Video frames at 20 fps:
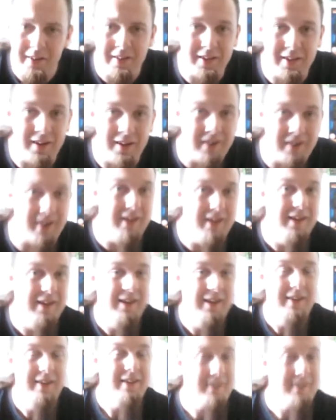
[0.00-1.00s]
to kind
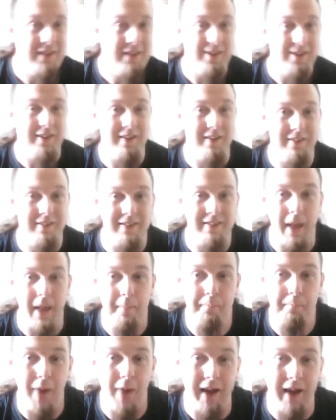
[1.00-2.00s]
of step
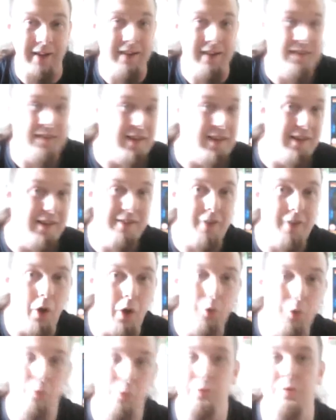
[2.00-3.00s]
back into these
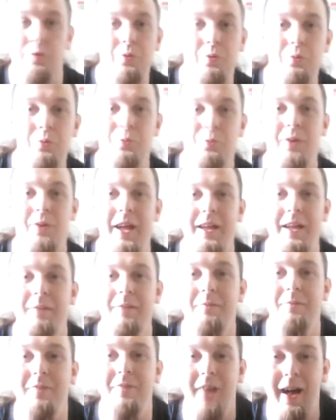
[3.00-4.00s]
old school
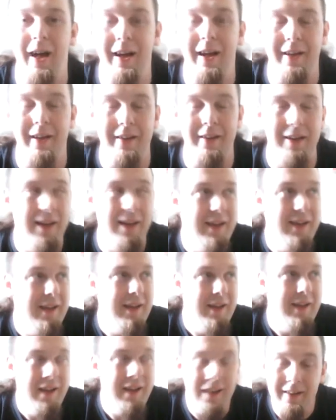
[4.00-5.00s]
games and
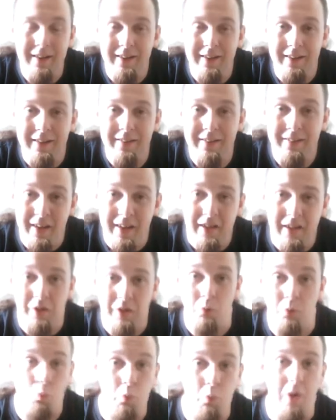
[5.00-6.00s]
see
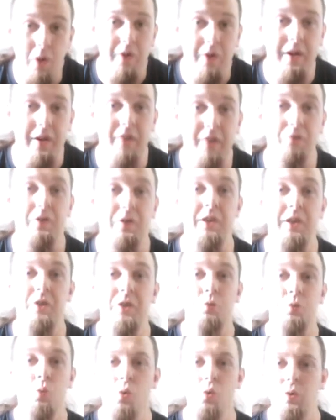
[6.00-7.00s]
where they really
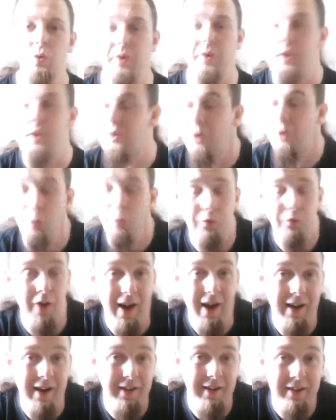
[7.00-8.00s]
walked it. So
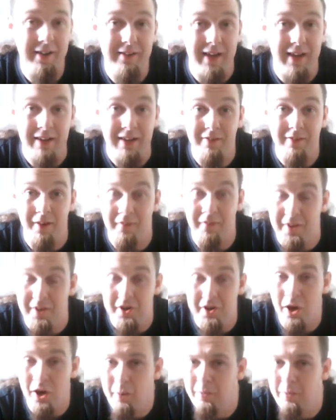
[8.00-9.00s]
far, these games are
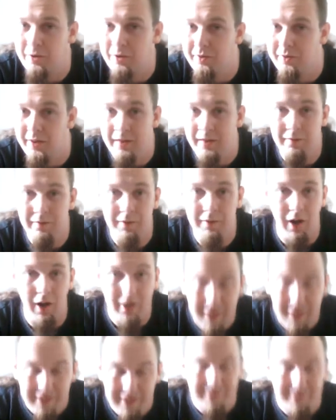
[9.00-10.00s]
phenomenal. I
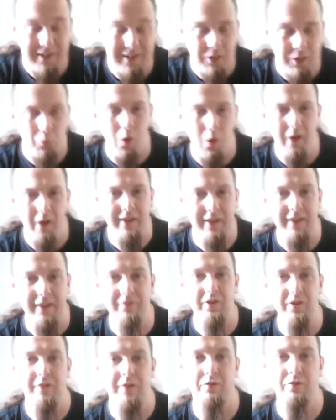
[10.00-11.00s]
can see why they've
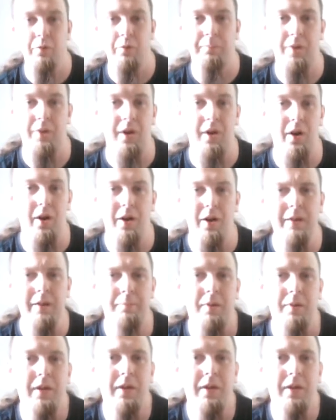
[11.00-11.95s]
lived up to the hype.